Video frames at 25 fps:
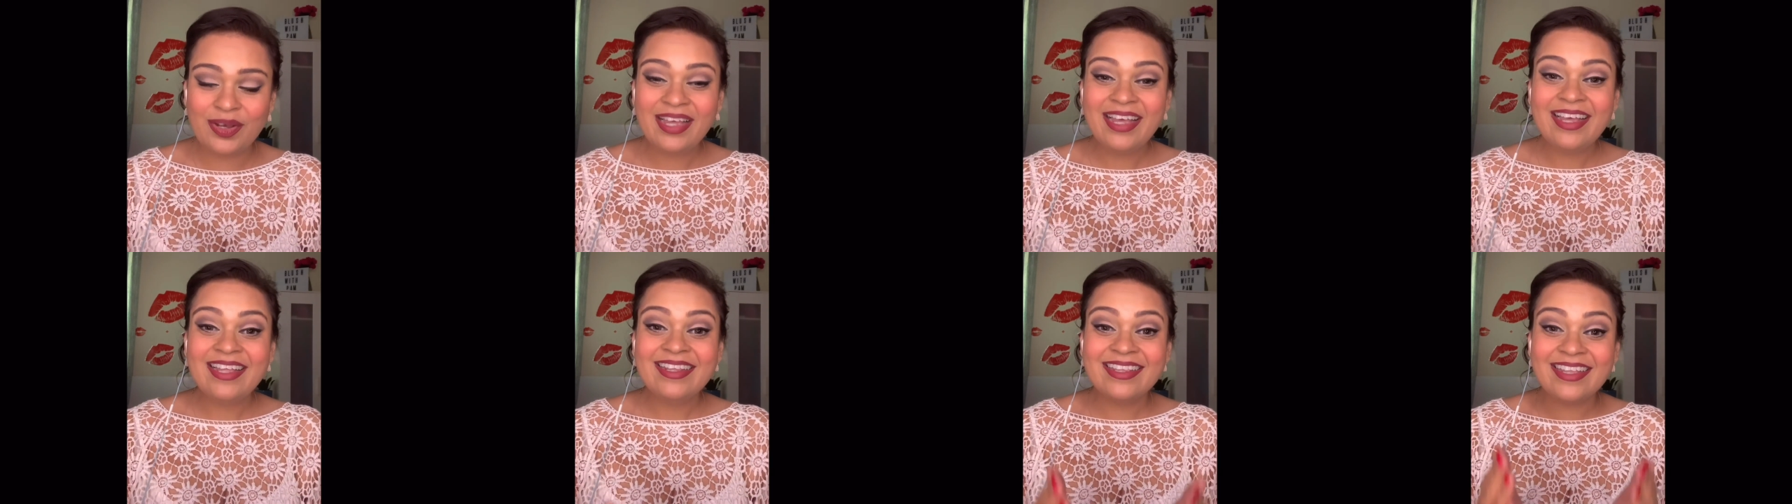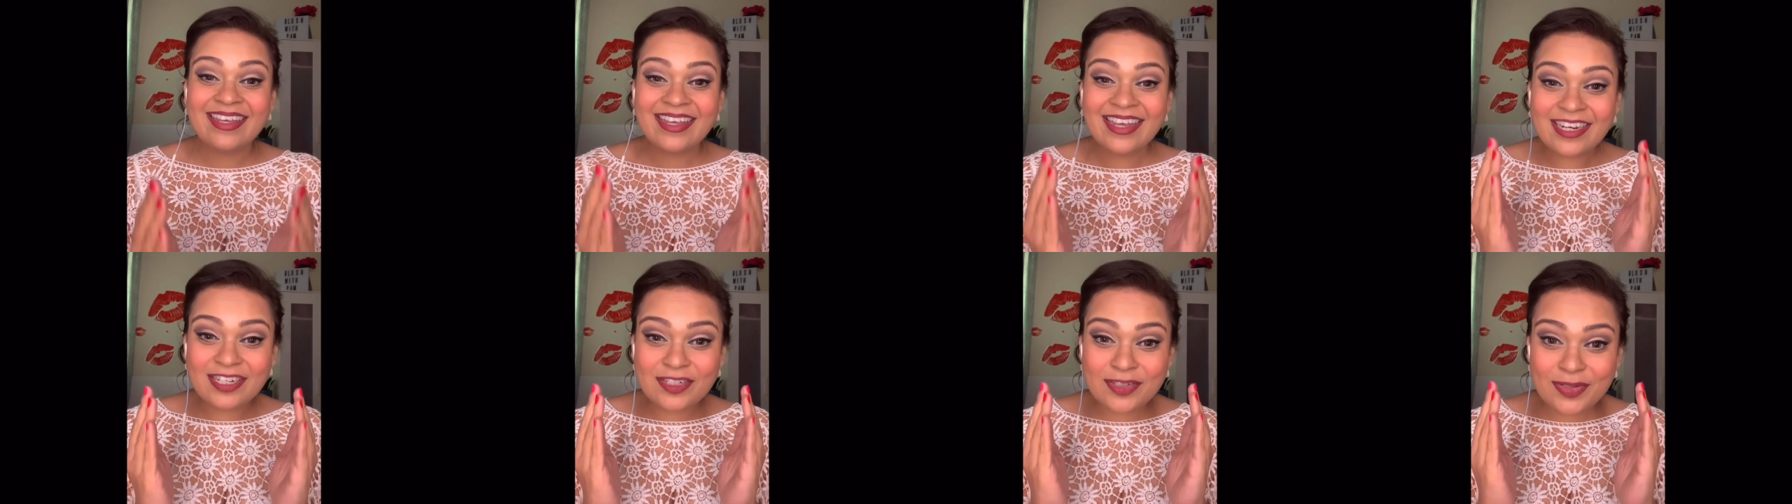they
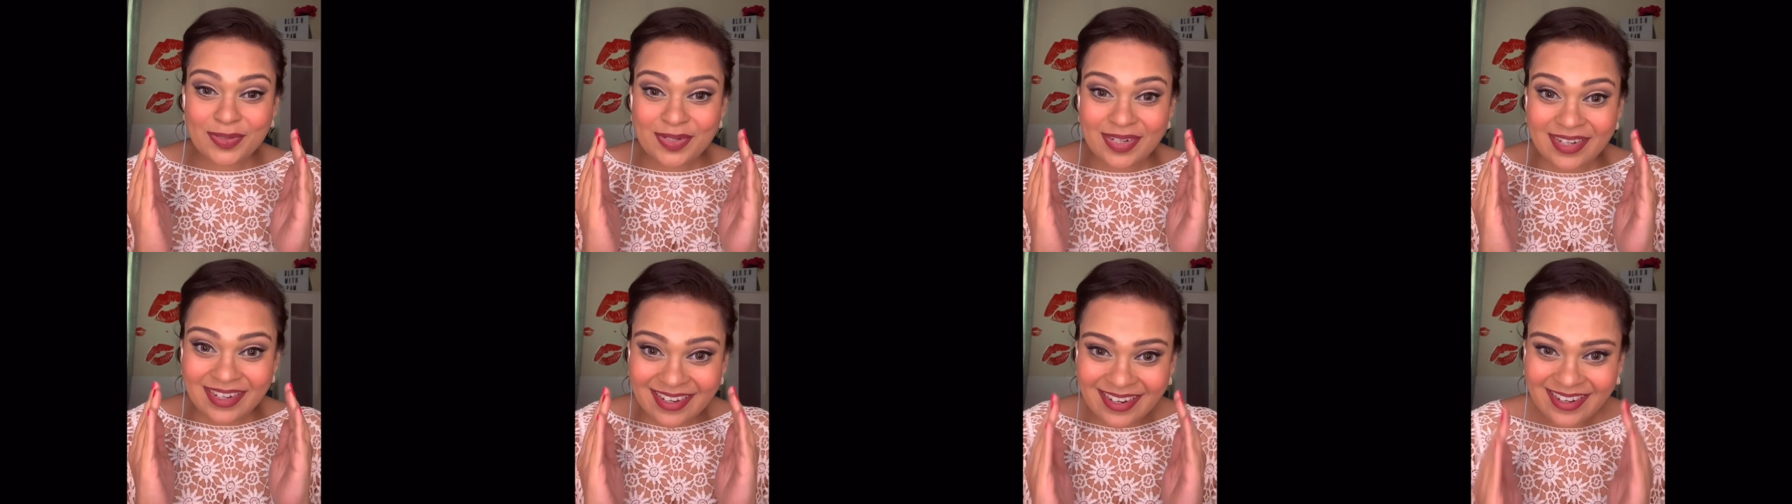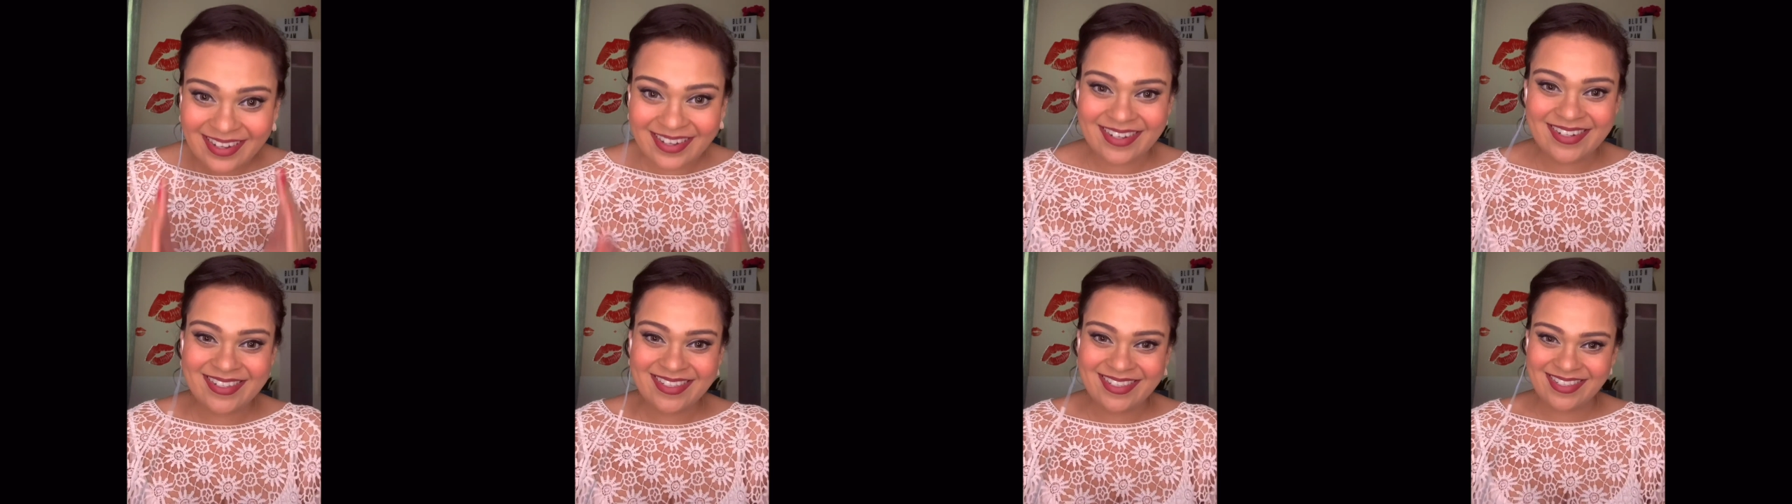get to
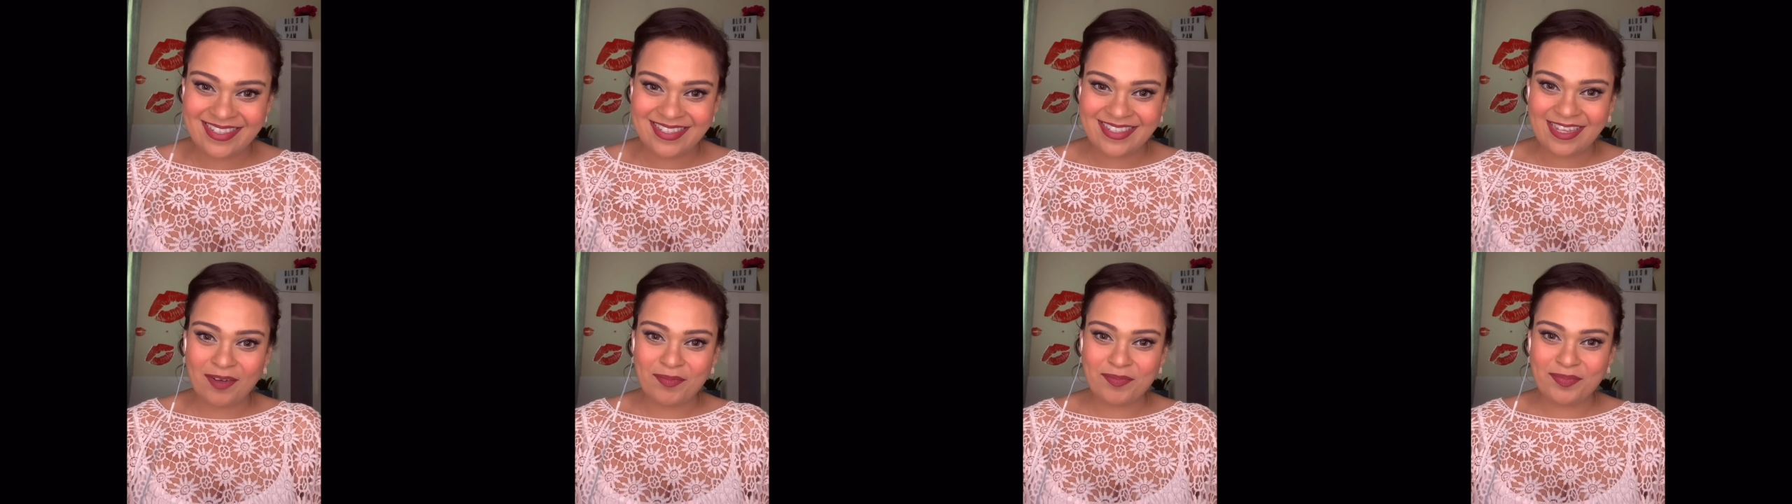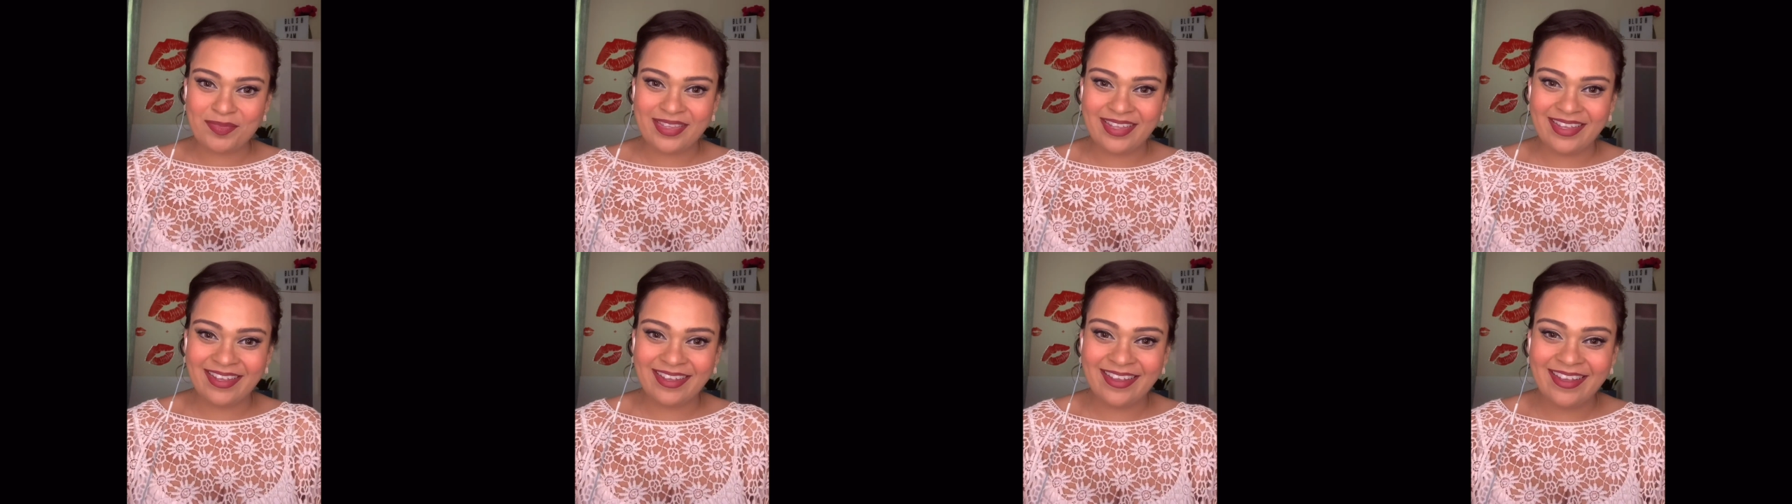learn
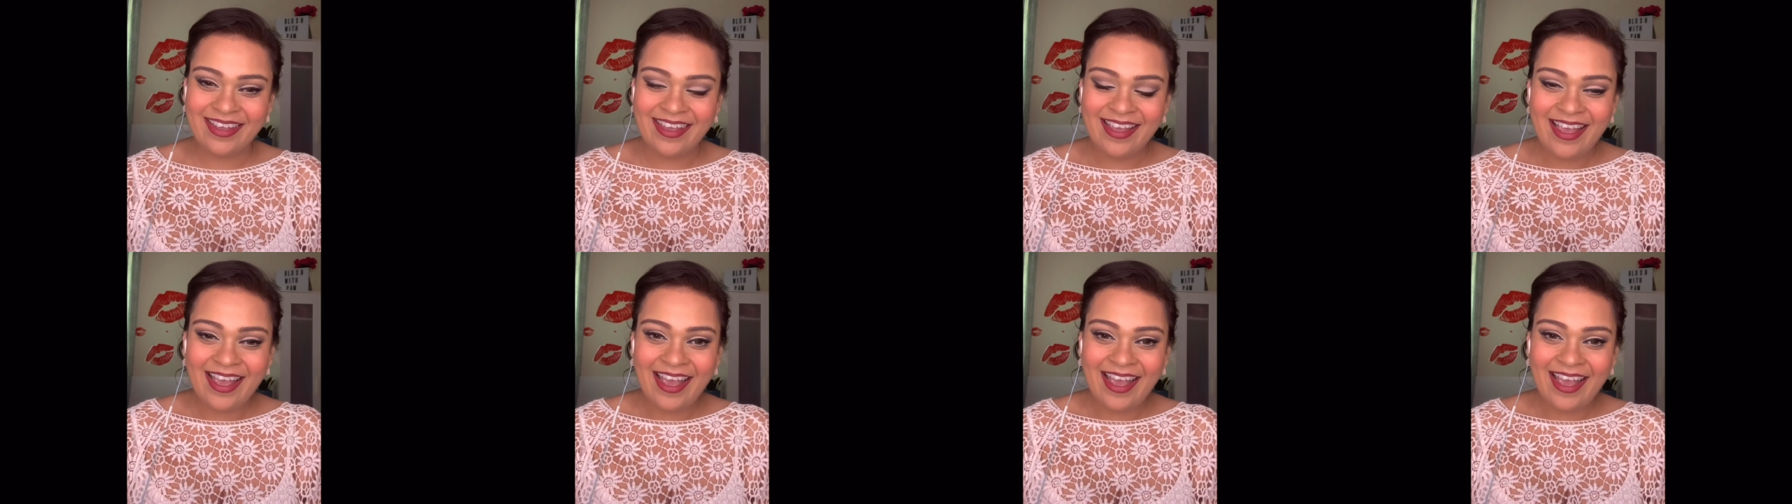something,